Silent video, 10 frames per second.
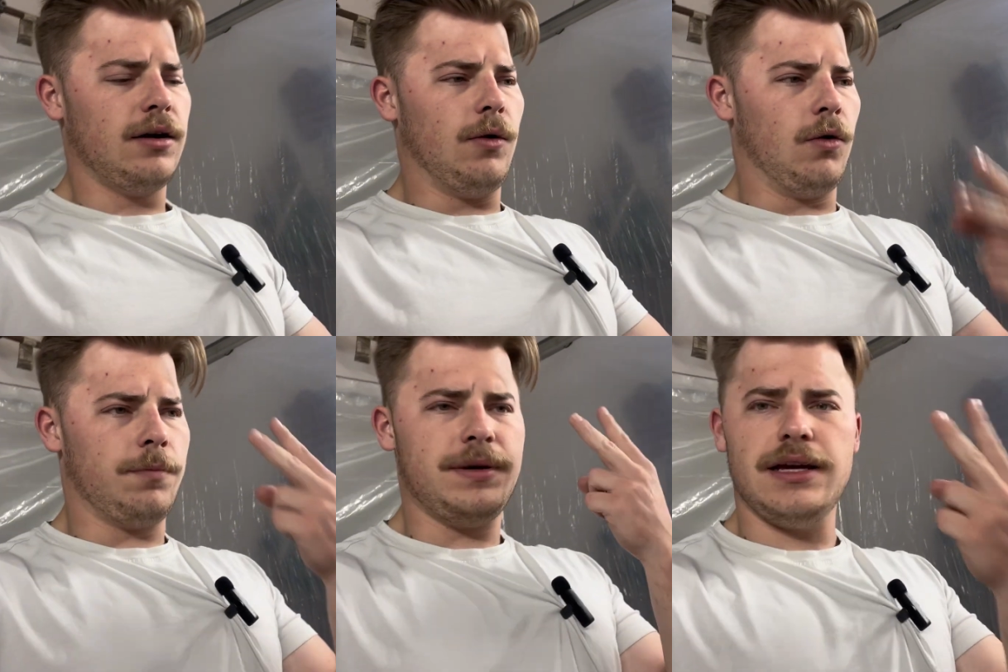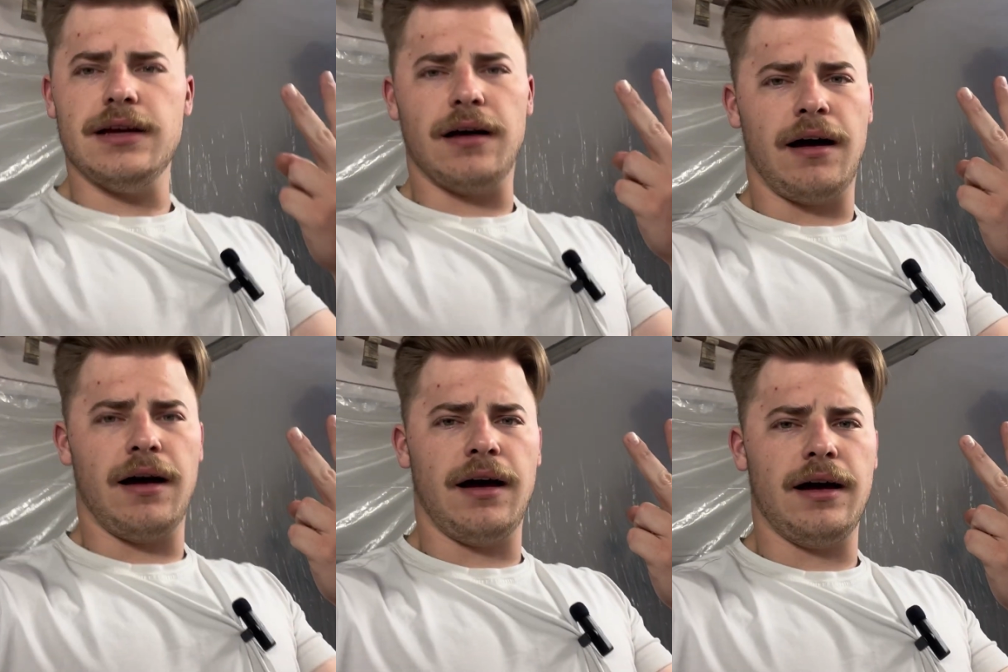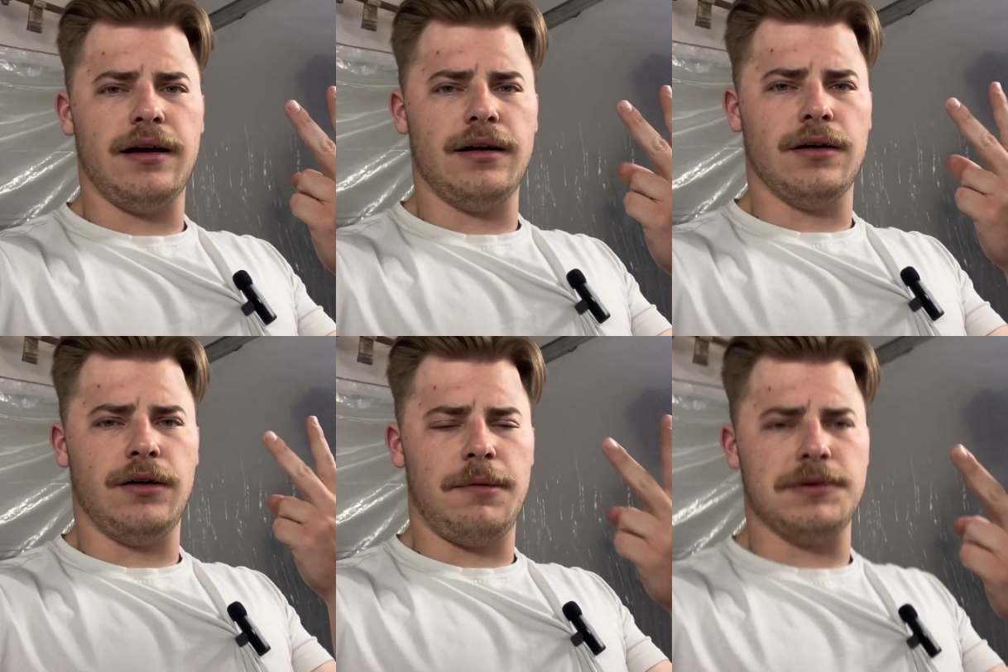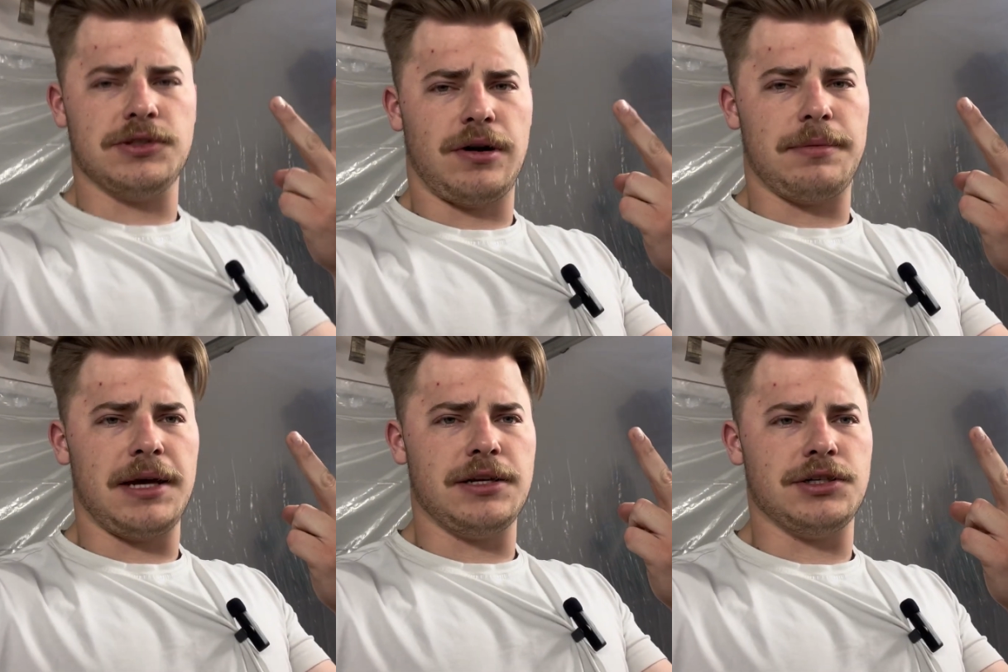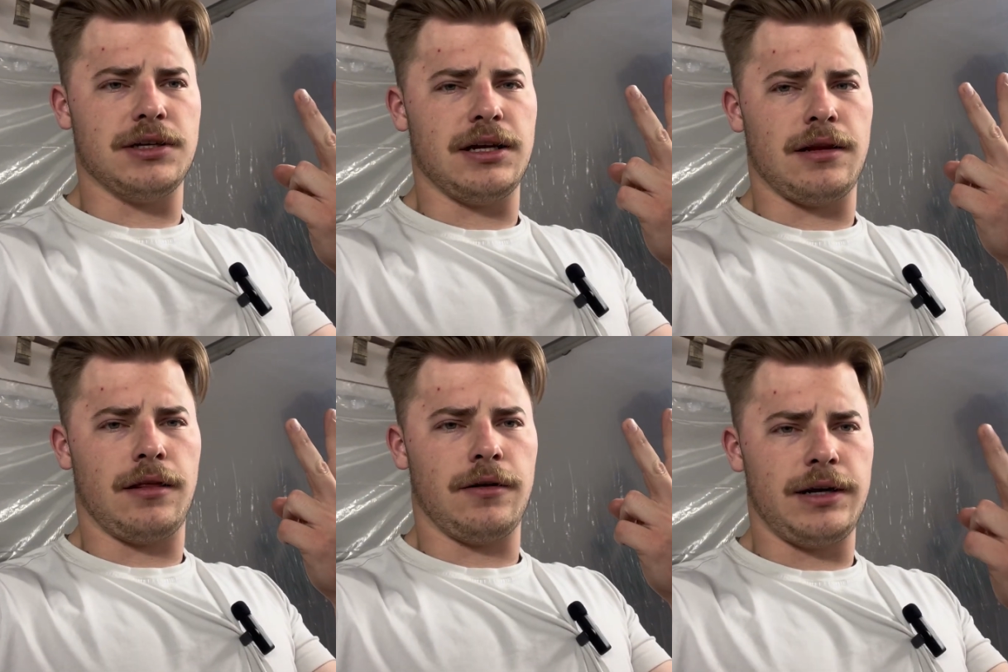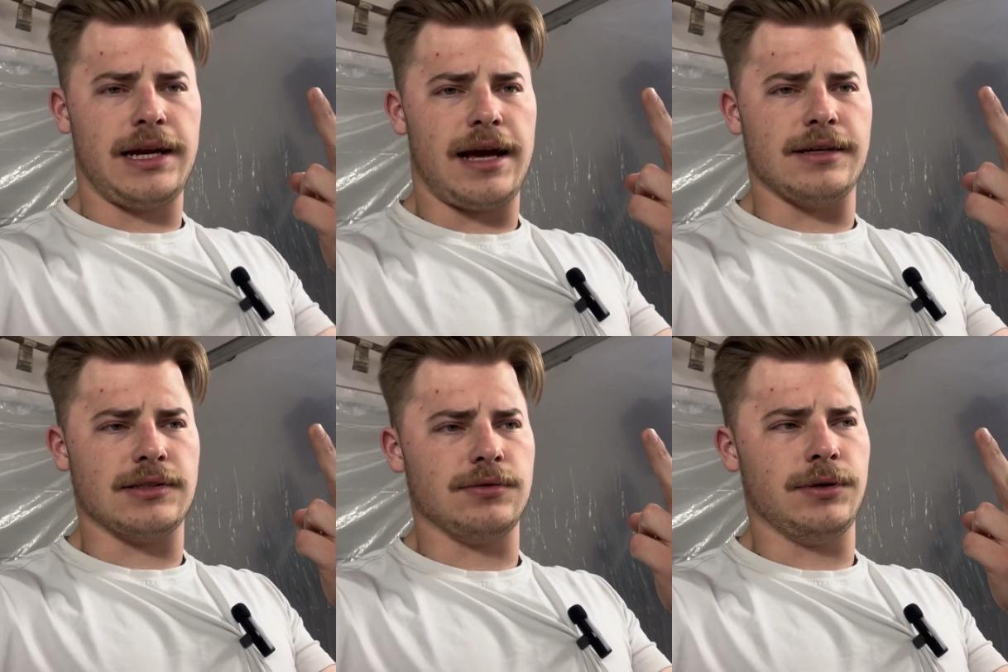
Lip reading: Or B, I hurry up and swap the engine in 30 days,